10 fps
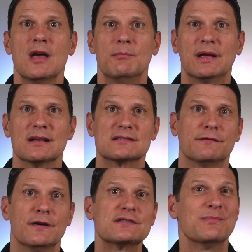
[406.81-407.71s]
because the
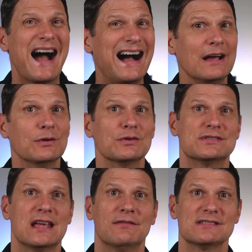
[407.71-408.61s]
funds from the high-yield
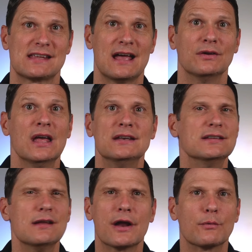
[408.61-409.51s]
savings account
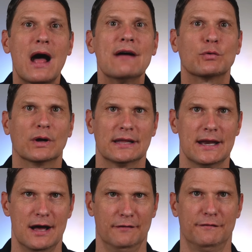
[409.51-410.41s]
did not arrive quickly
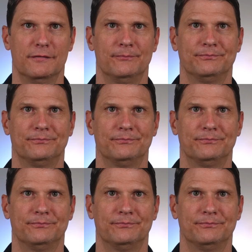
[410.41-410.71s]
enough.